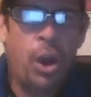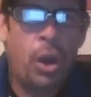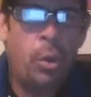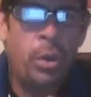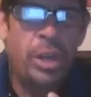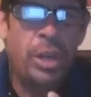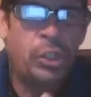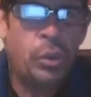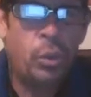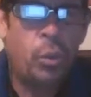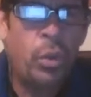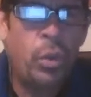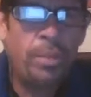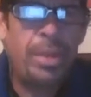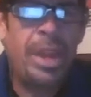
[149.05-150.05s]
always
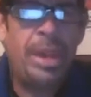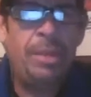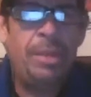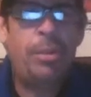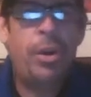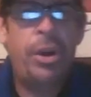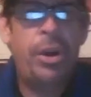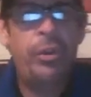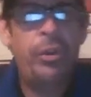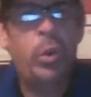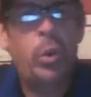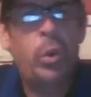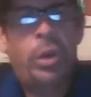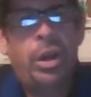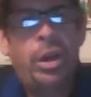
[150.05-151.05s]
remain part of
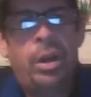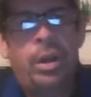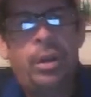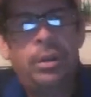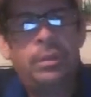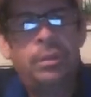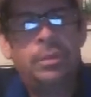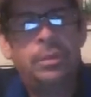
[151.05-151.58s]
who we are.